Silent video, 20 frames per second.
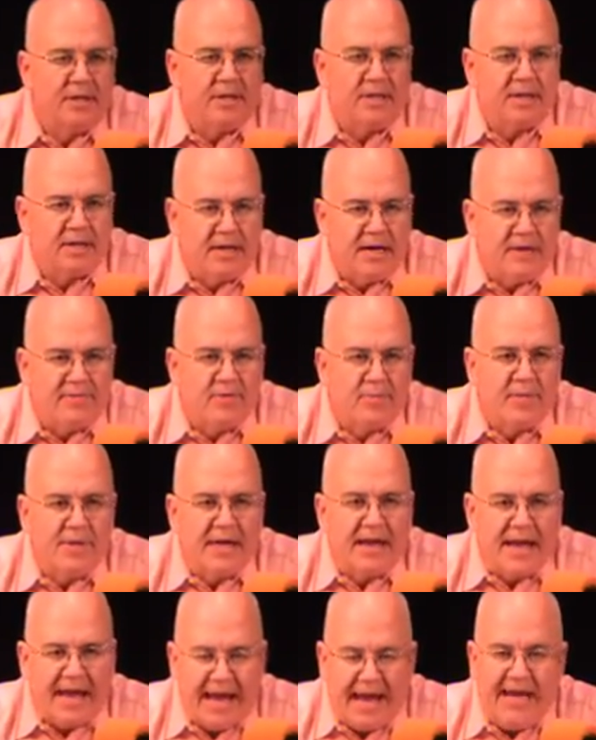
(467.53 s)
that the
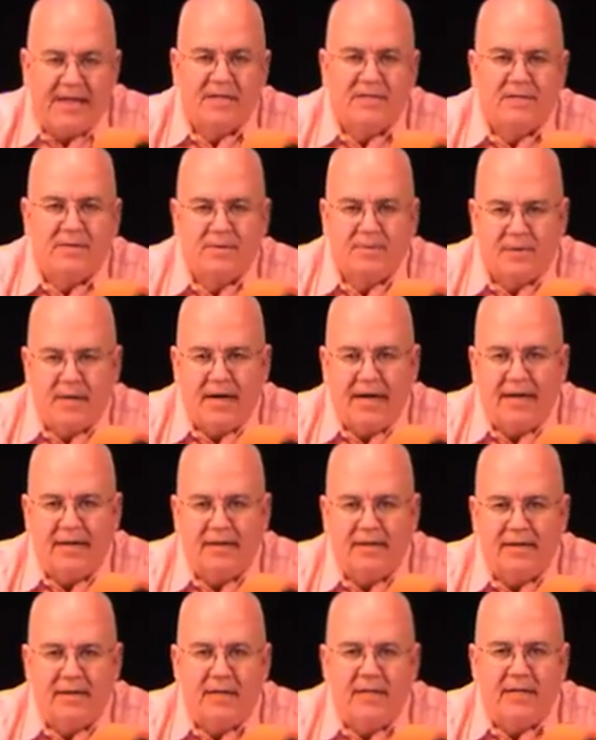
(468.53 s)
government has the right
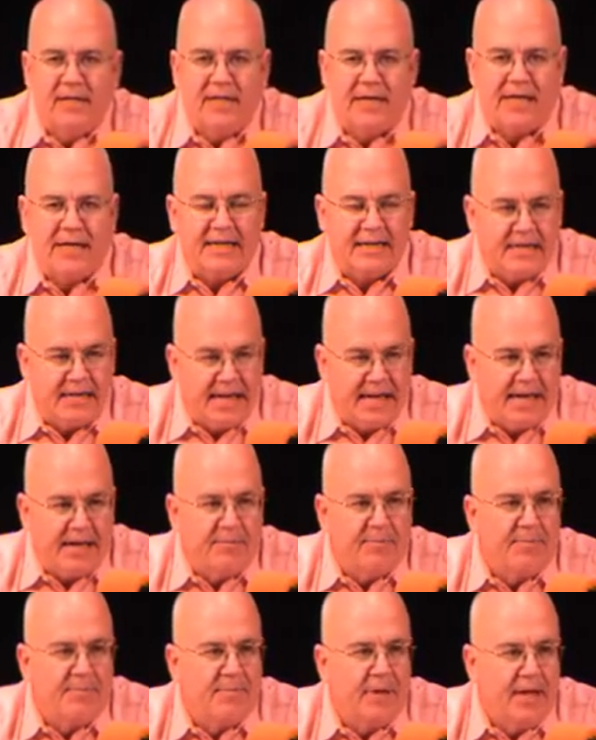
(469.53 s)
to
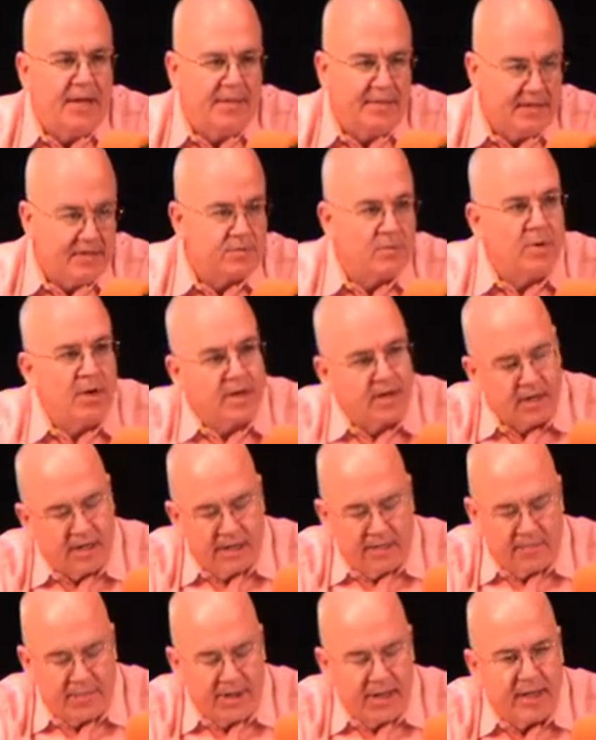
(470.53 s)
condemn this water
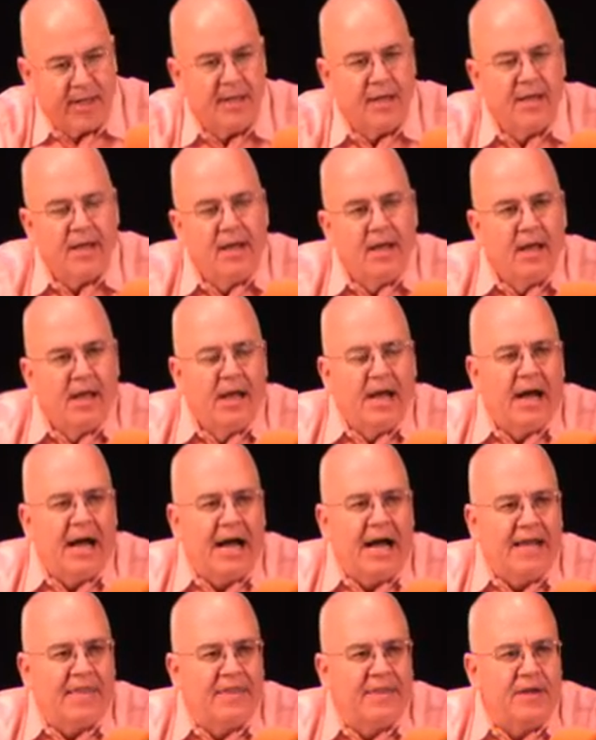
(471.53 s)
company.
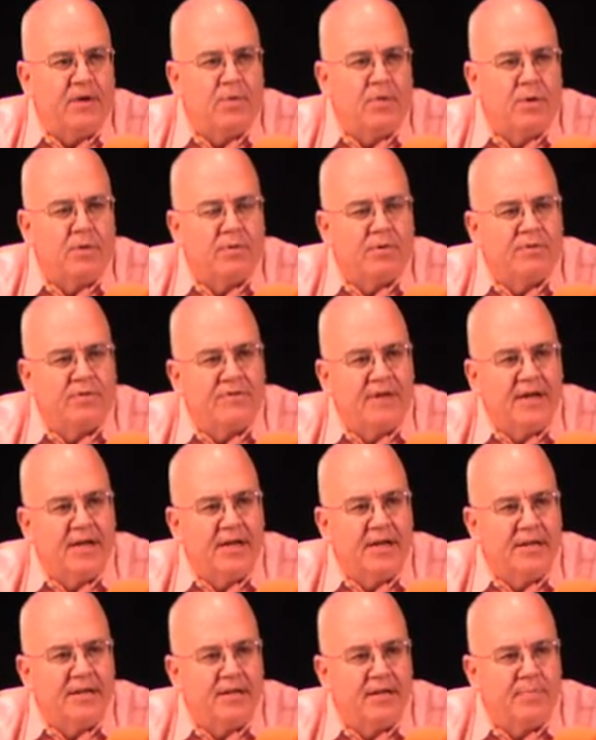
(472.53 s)
I think what we're
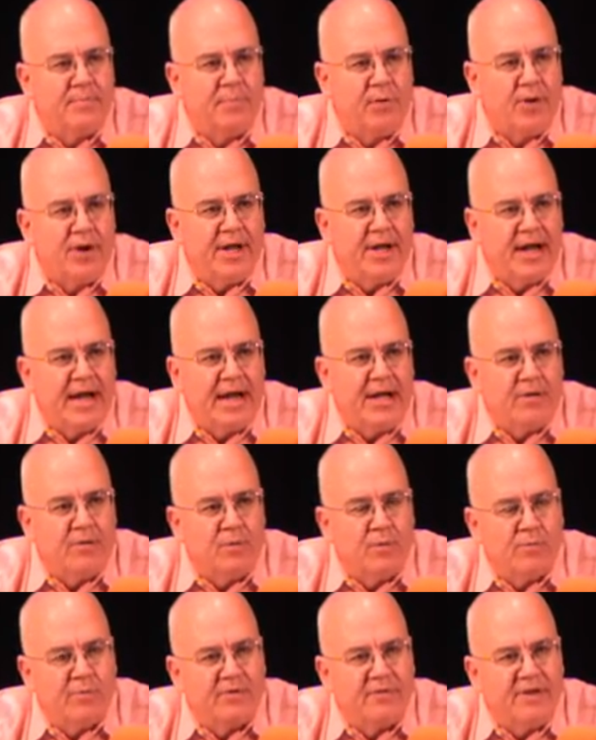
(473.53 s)
failing to point out,
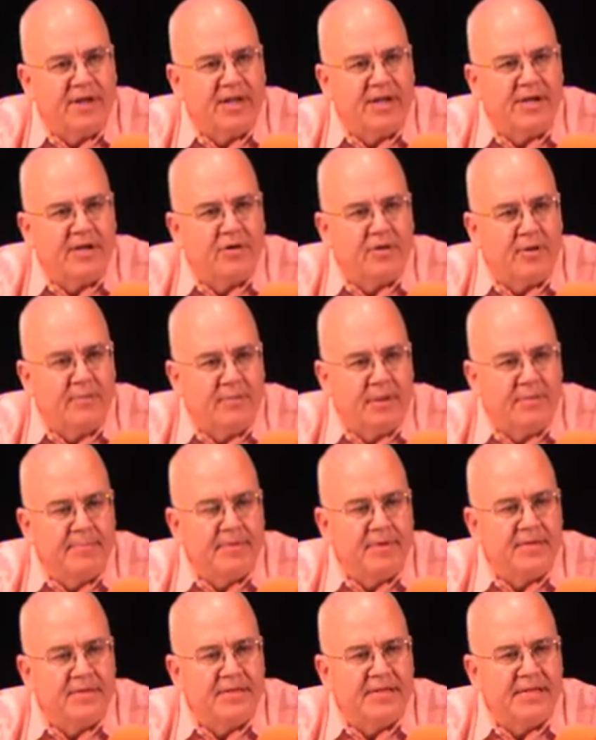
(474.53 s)
what we're failing to
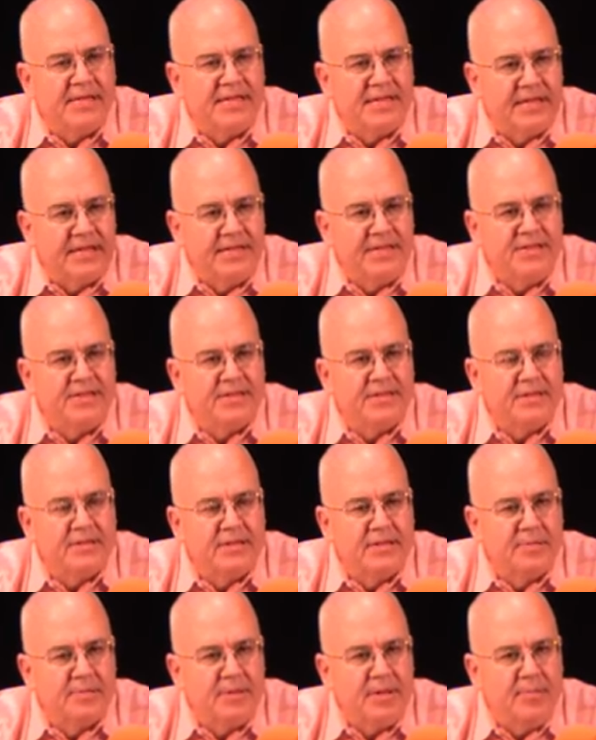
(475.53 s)
remember, is the intention
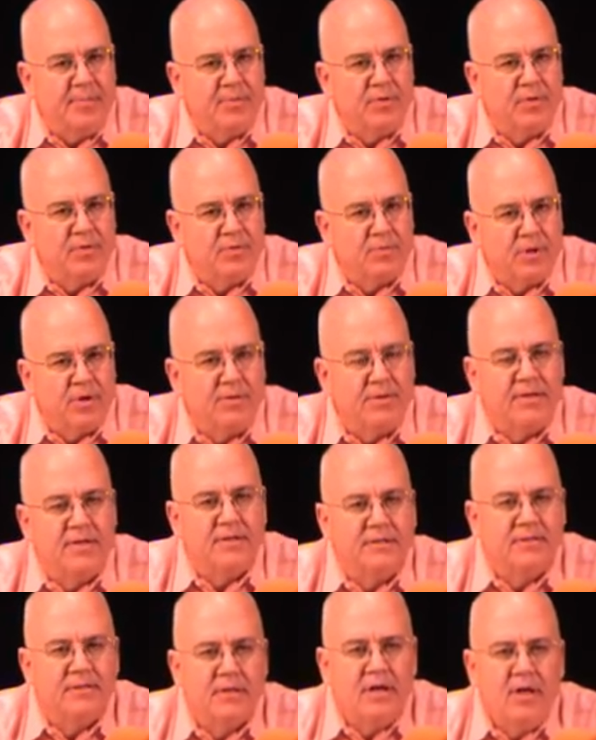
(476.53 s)
of the people who wrote
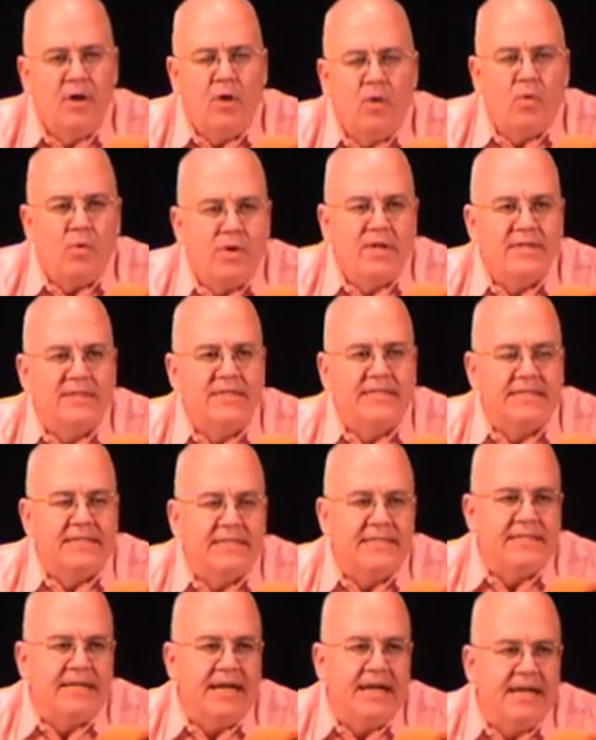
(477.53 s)
this wasn't to
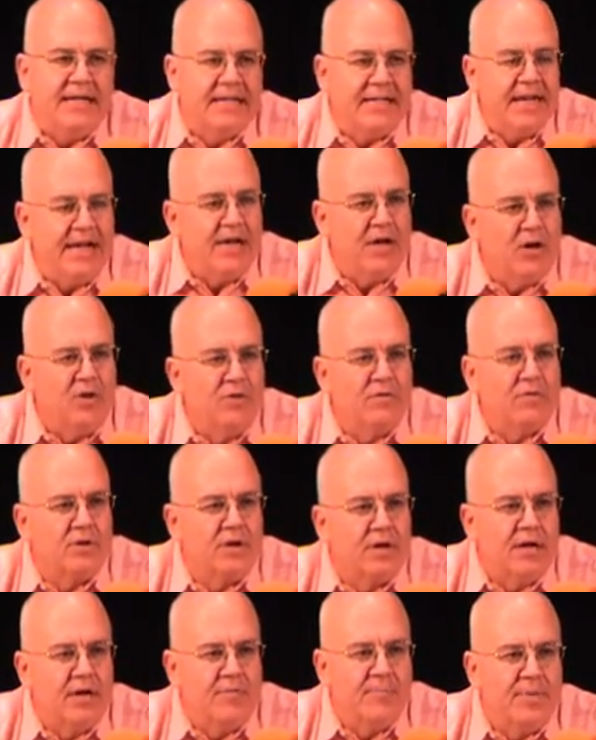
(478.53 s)
say to take over
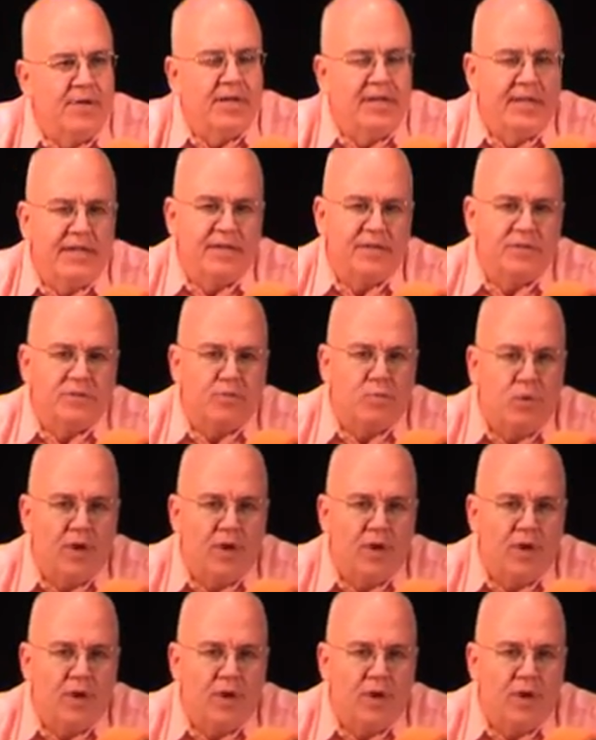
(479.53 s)
a company that is